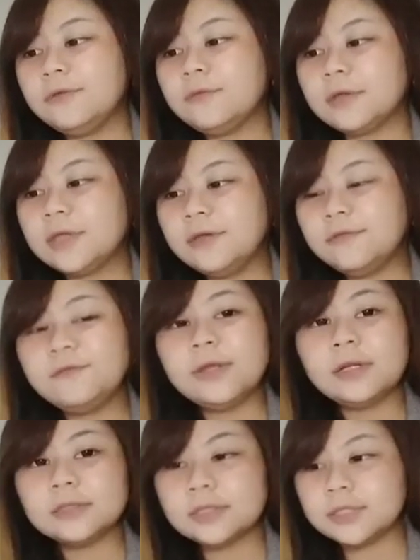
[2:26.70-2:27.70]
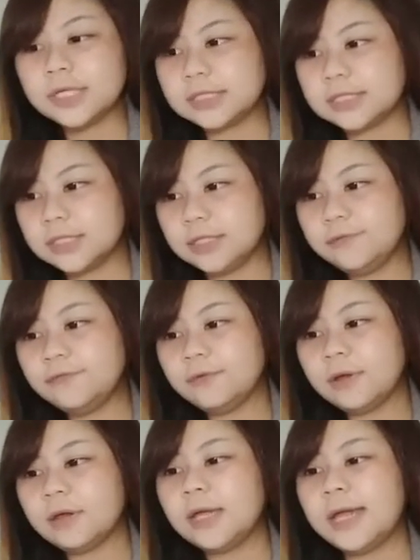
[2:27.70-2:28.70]
give alternative
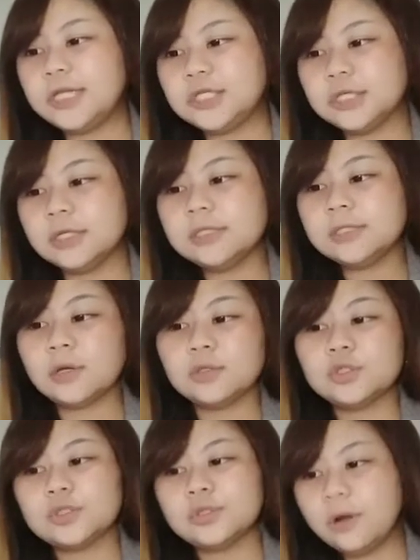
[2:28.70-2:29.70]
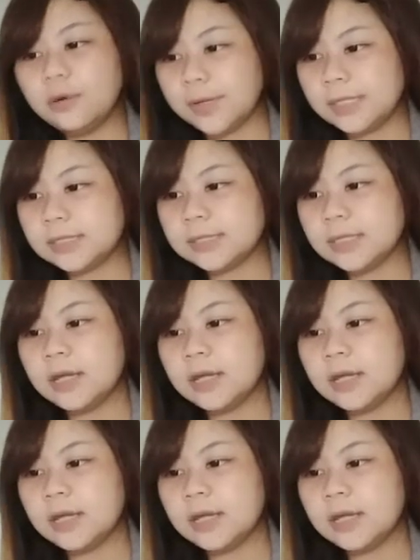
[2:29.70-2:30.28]
angles on stories